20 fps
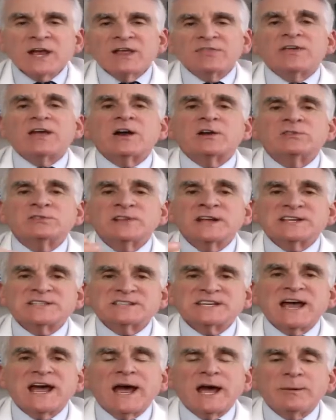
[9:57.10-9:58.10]
They are
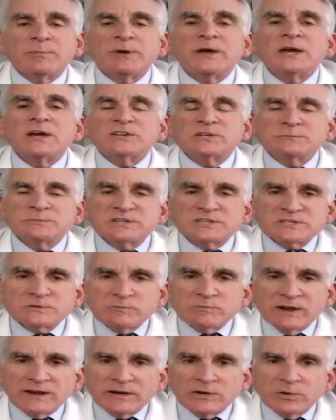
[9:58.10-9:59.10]
less apt to be
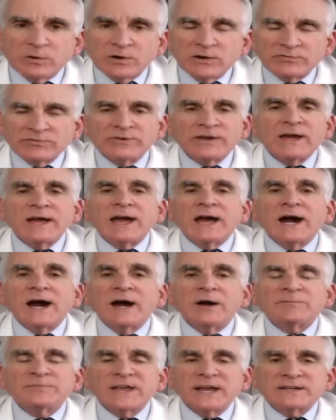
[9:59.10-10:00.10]
sweated off
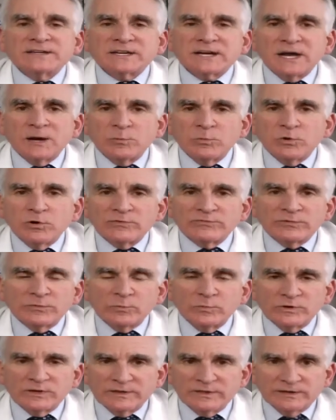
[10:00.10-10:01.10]
and to come off
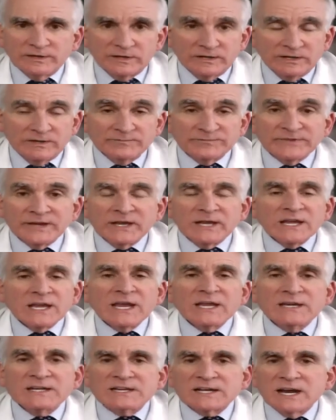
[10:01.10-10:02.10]
with
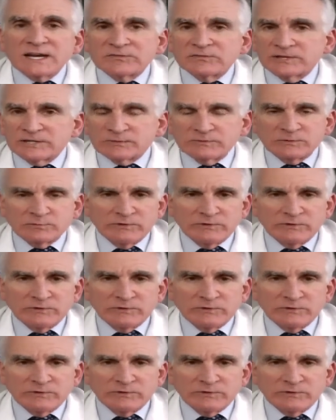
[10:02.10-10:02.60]
any kind of liquid,